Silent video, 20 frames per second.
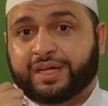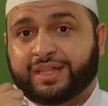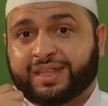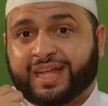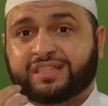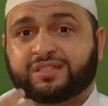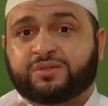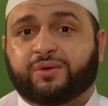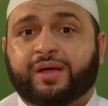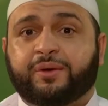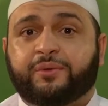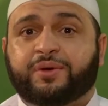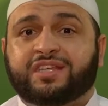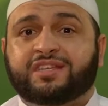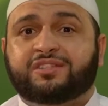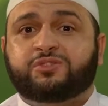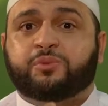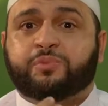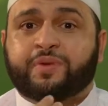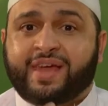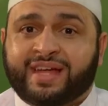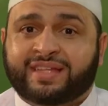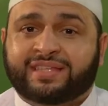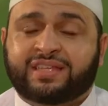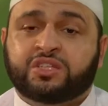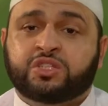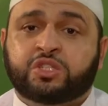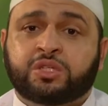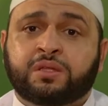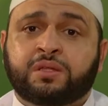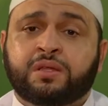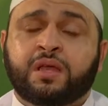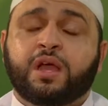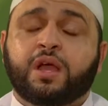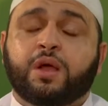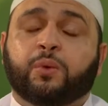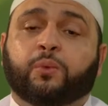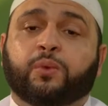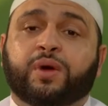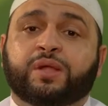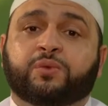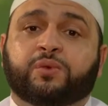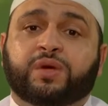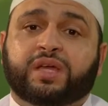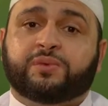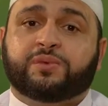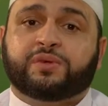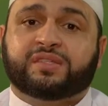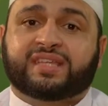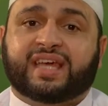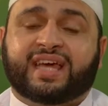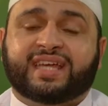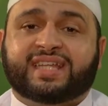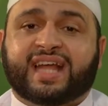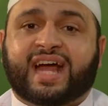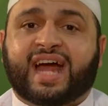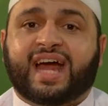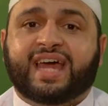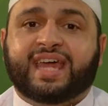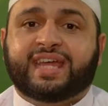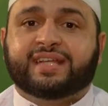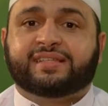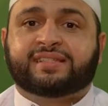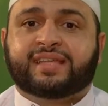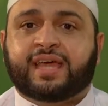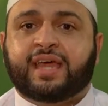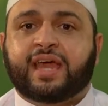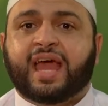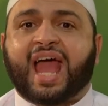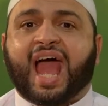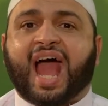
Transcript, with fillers: That's why we need to pay attention when we recite ayn. Say